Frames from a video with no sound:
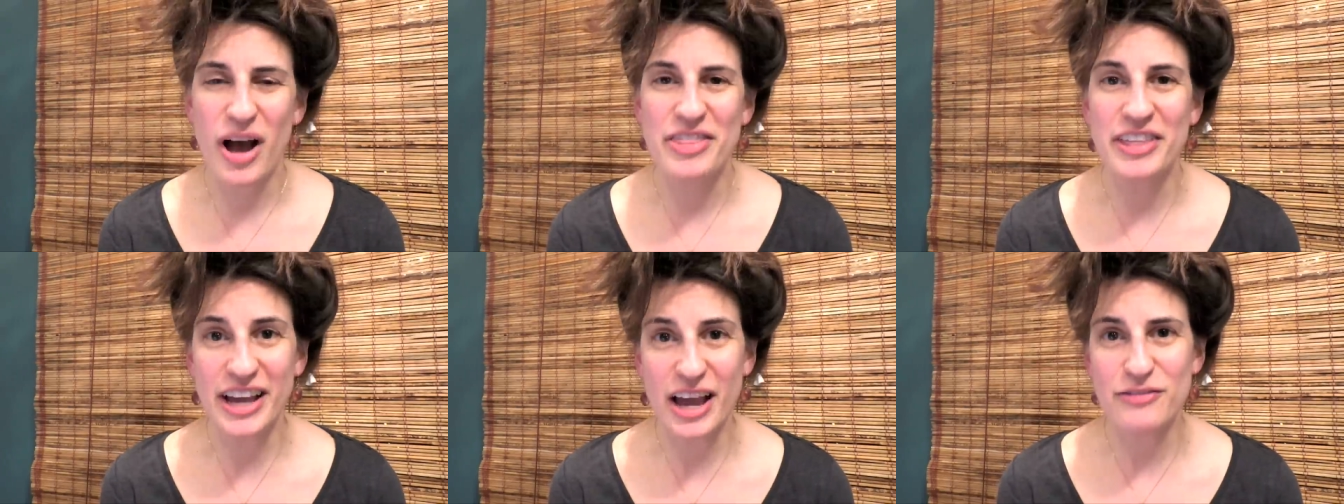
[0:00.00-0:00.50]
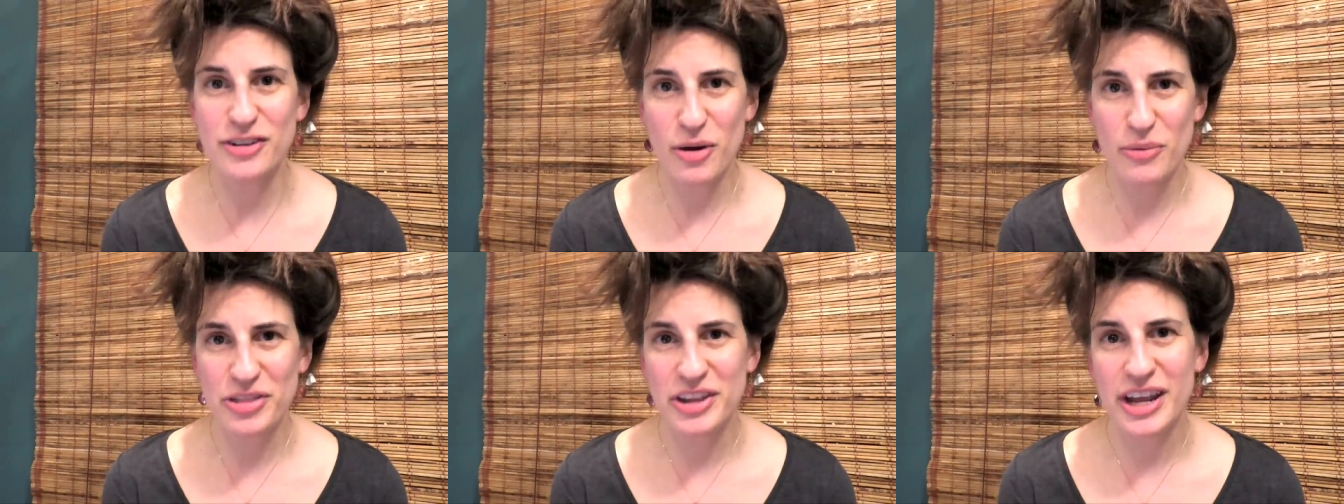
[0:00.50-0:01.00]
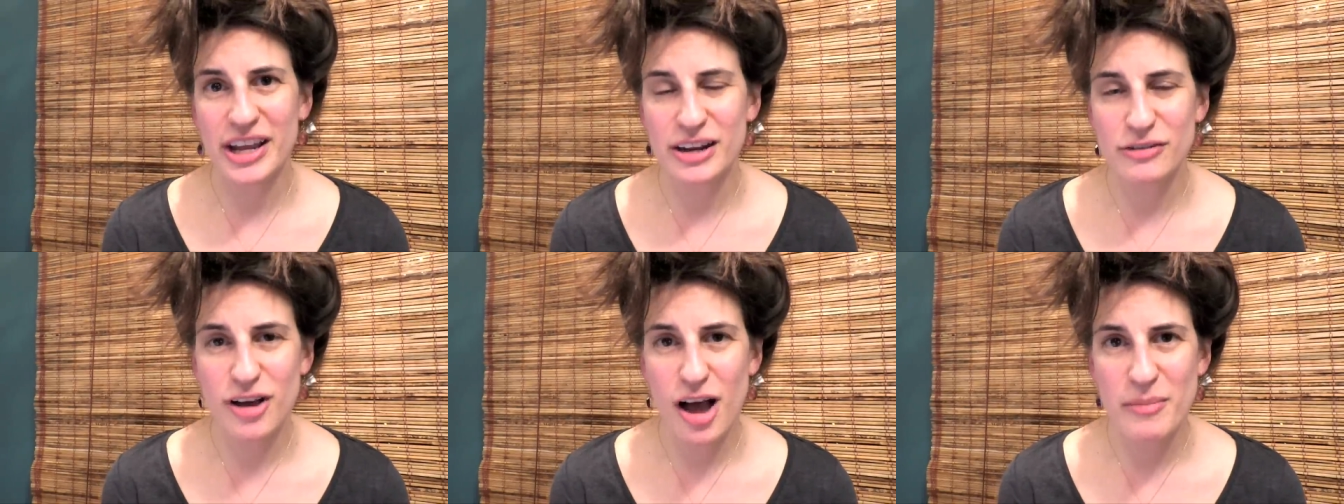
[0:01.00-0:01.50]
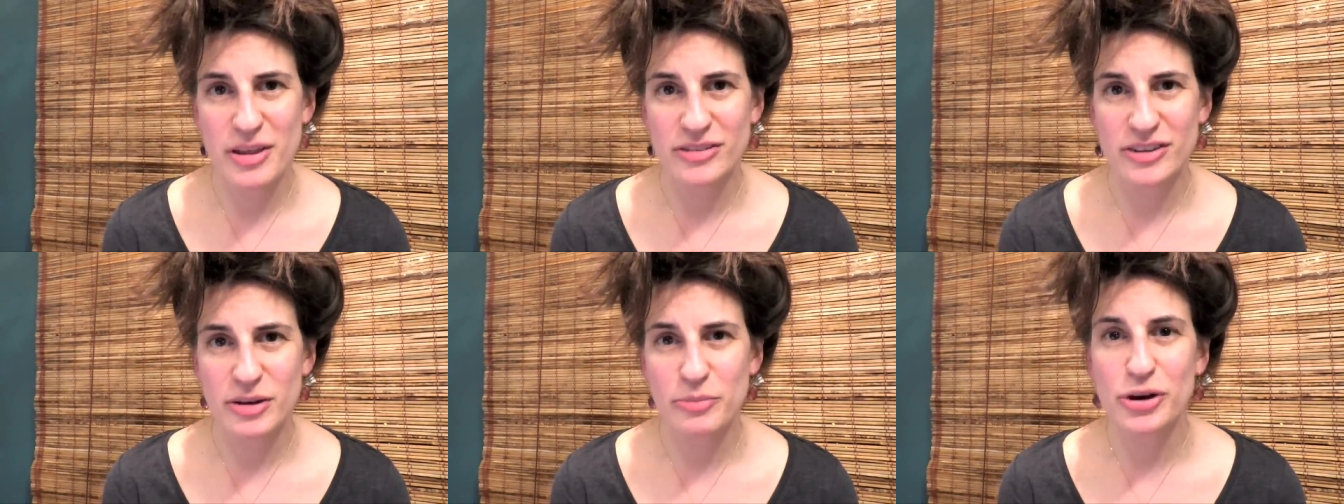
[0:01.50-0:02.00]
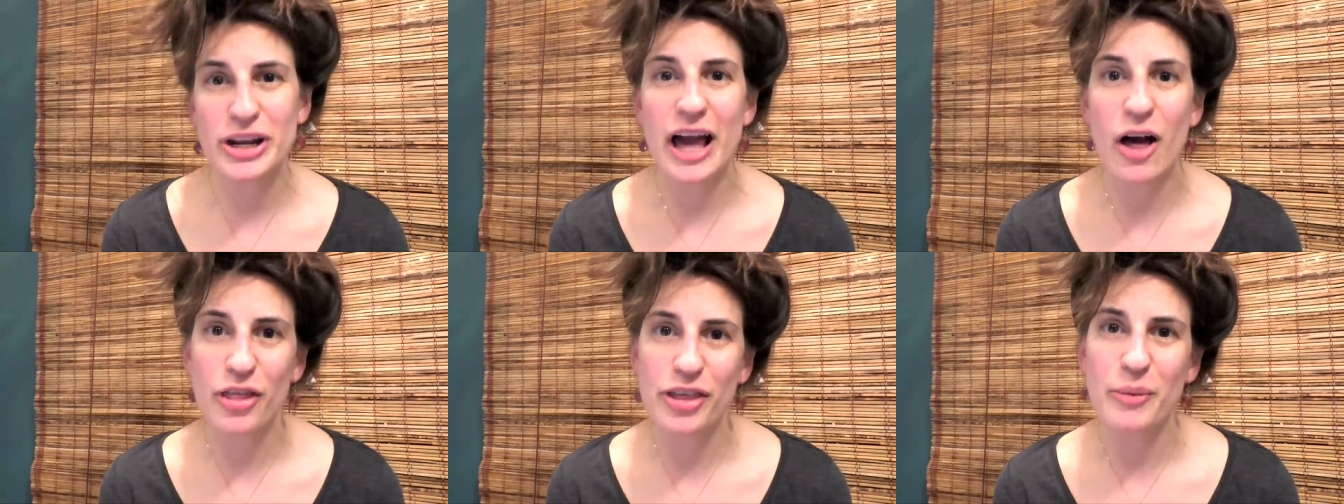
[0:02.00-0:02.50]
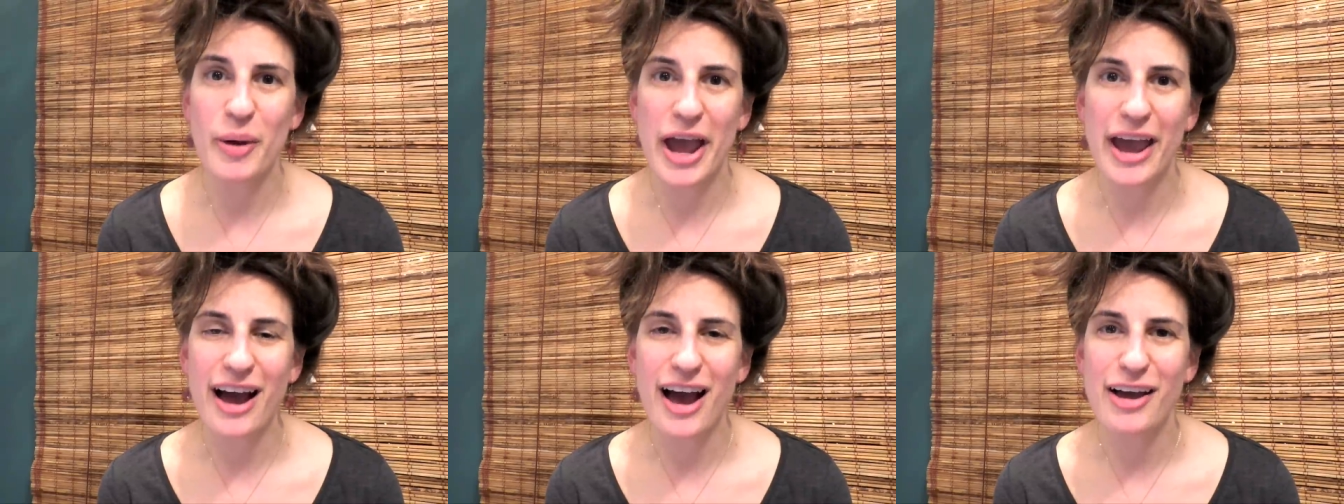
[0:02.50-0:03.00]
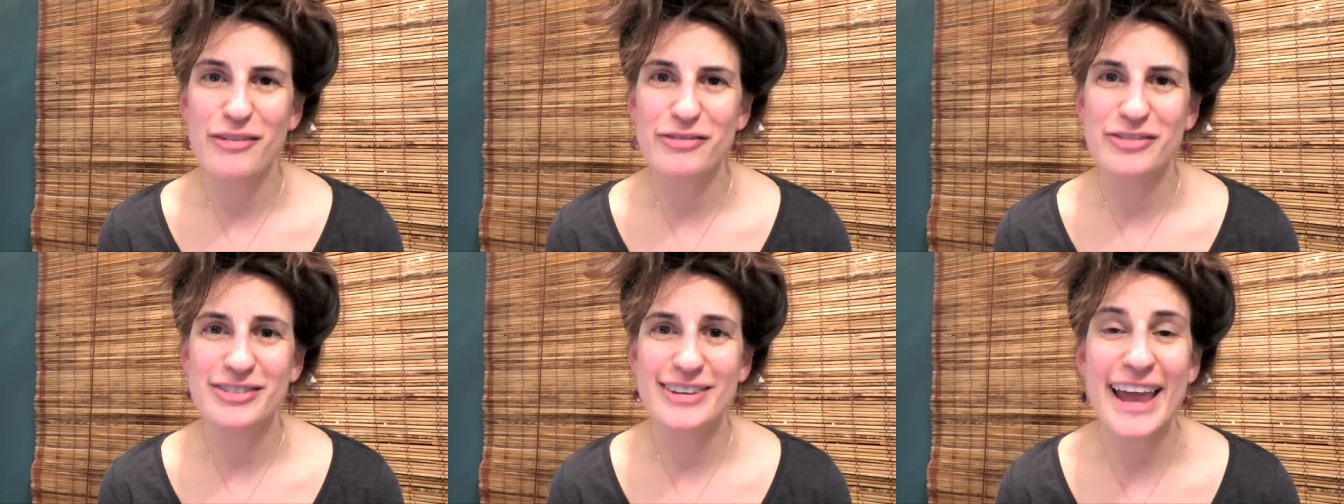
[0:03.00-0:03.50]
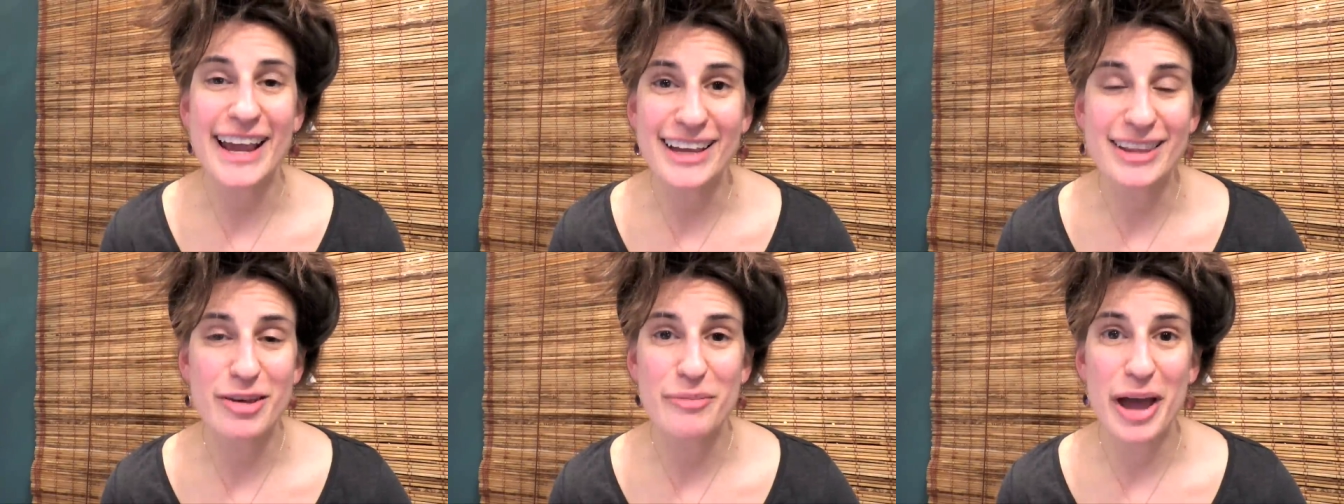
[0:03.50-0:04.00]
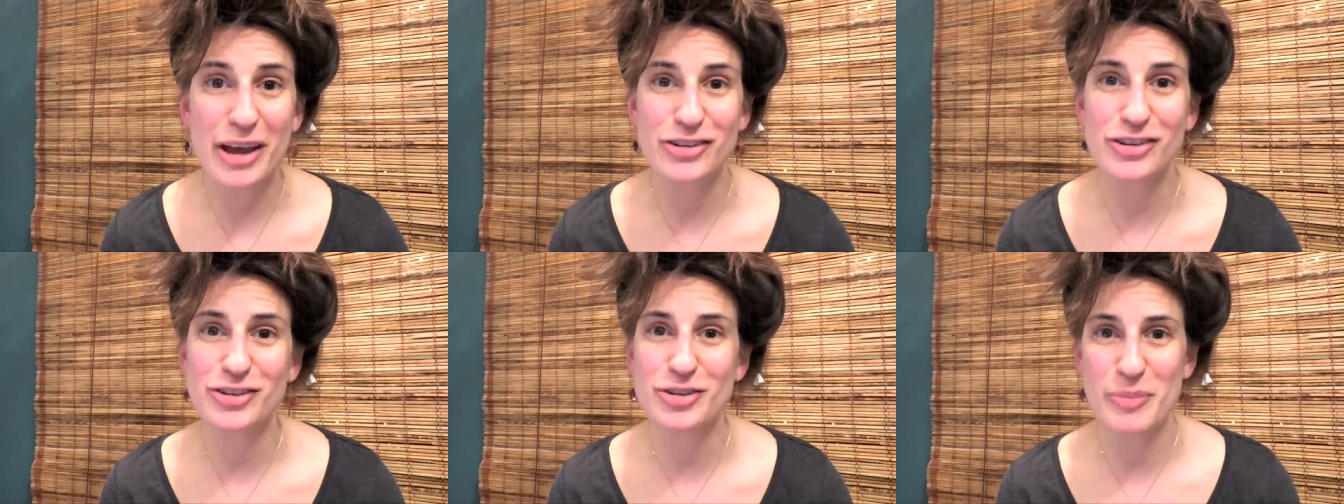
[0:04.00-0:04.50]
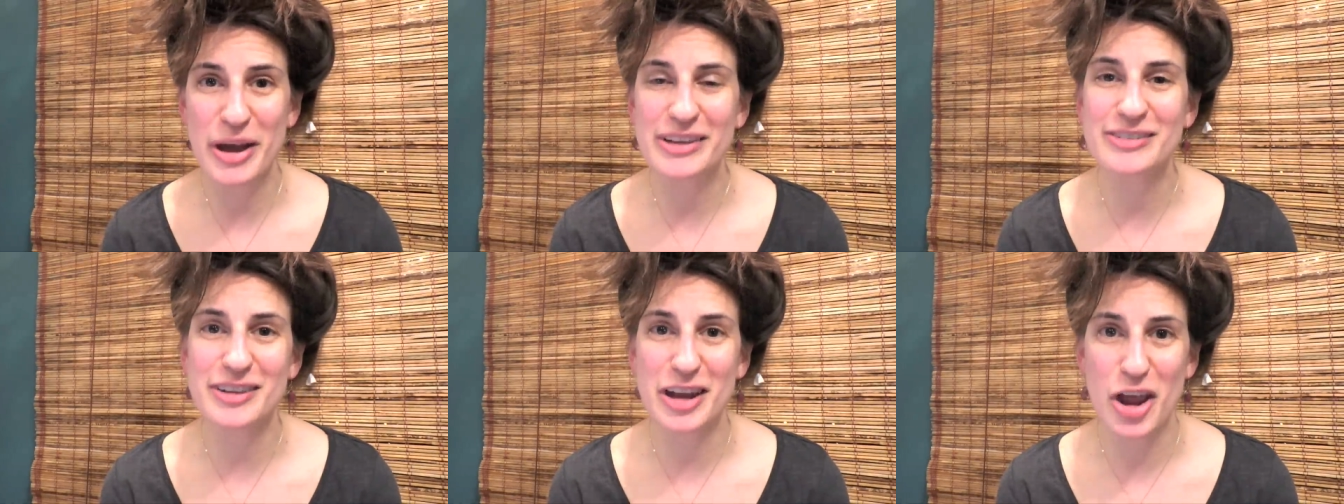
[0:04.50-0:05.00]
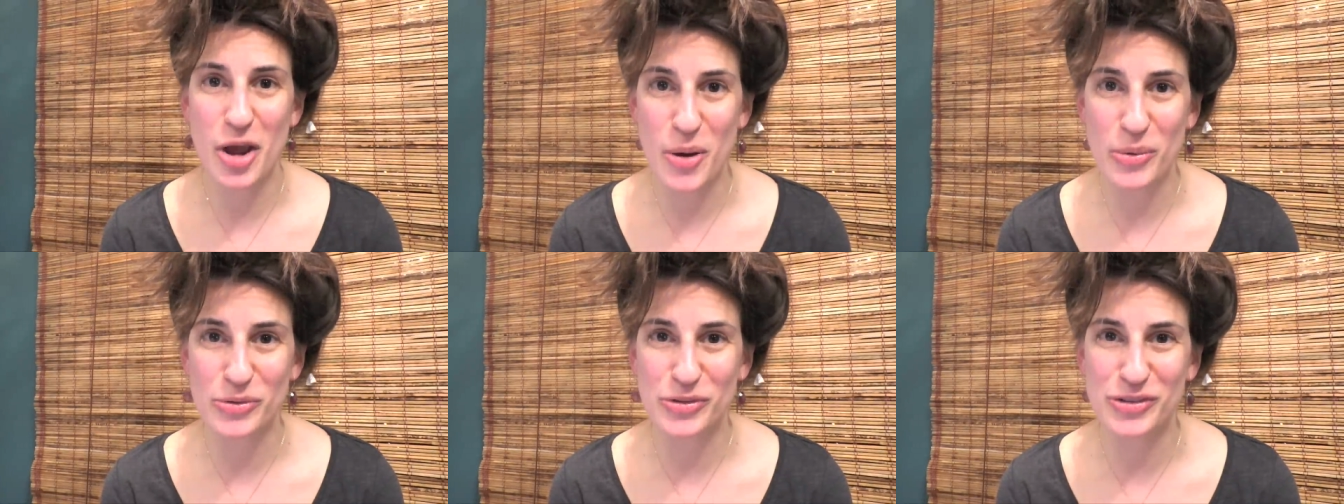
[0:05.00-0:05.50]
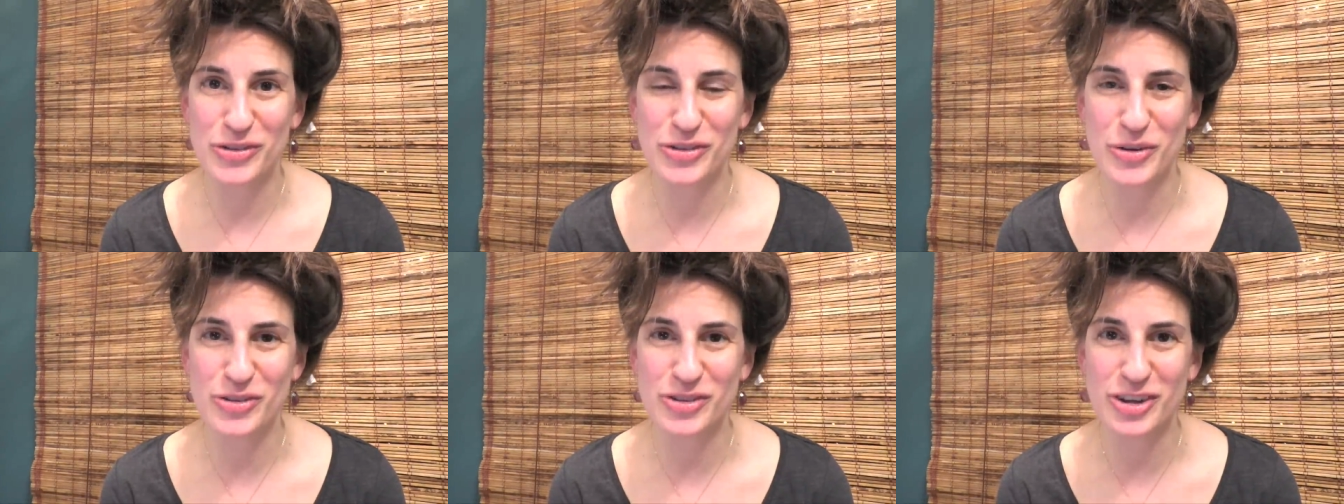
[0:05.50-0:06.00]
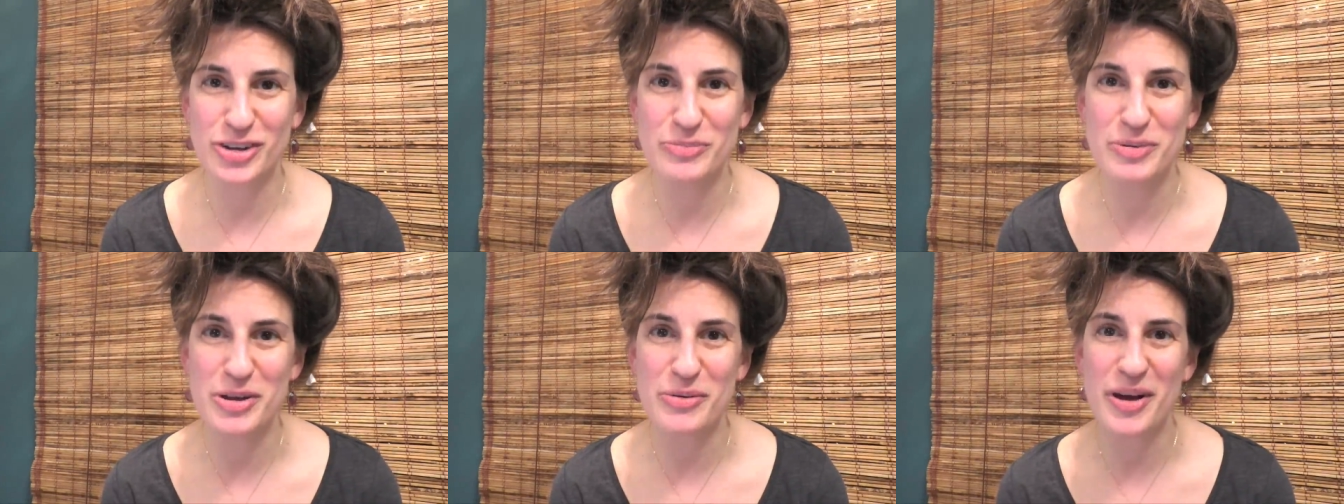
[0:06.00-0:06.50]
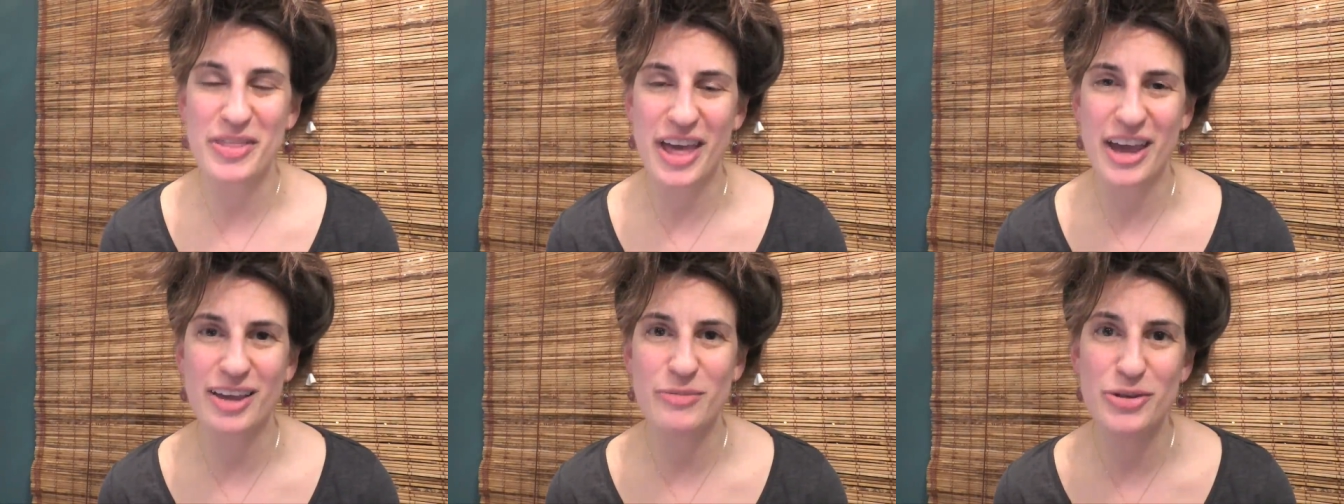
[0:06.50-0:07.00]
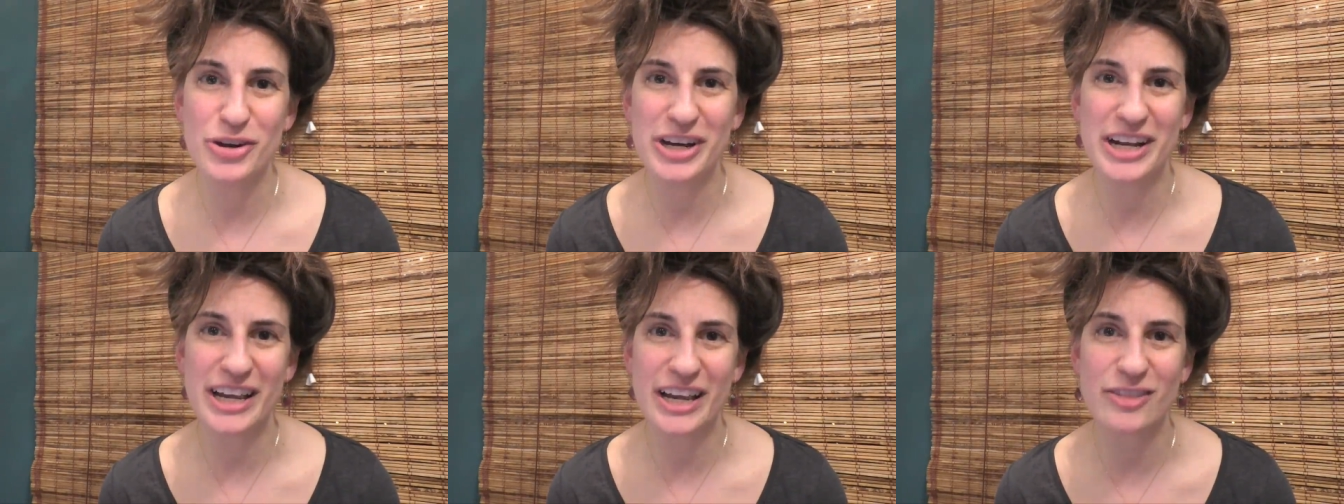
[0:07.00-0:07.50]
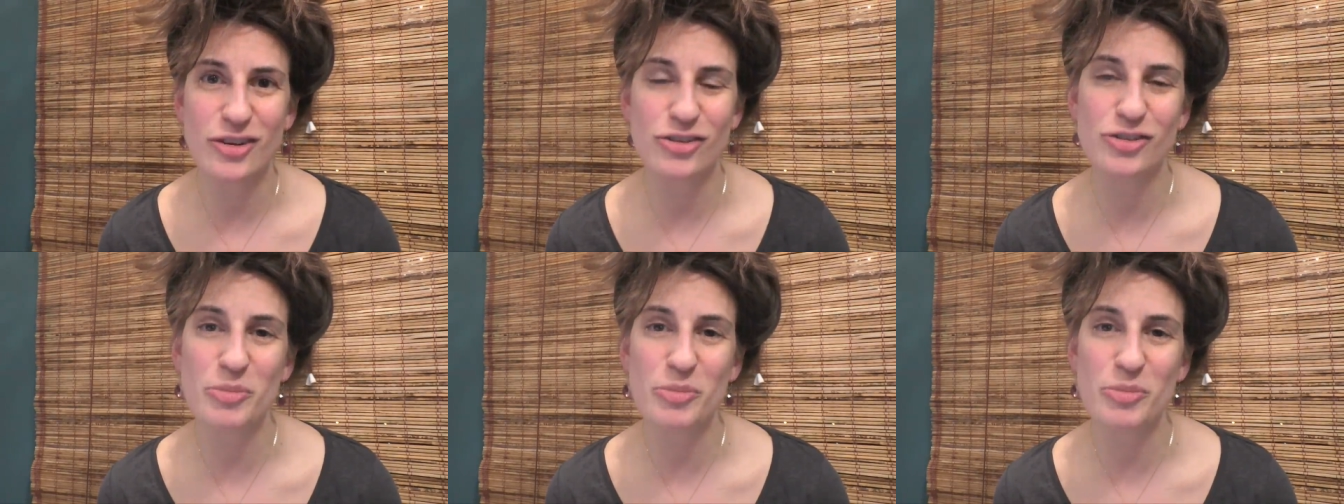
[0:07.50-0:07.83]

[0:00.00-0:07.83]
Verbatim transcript: I think I've dealt with the negative comments in a pretty healthy way. I've taken them actually to mics that I host, so it's good to be around that community and get their